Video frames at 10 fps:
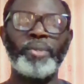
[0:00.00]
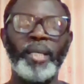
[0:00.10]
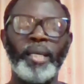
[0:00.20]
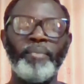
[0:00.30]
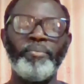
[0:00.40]

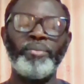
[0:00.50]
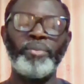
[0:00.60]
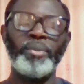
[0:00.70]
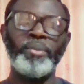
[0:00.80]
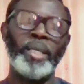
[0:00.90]

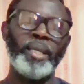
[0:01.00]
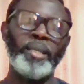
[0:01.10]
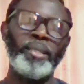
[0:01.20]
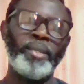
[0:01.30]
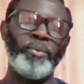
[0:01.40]
um,
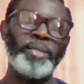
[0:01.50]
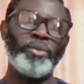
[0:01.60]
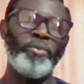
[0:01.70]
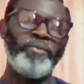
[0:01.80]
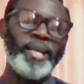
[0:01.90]
uh, they went
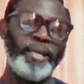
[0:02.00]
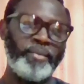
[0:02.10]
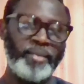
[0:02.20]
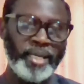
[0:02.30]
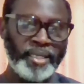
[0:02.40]
over a
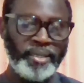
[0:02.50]
30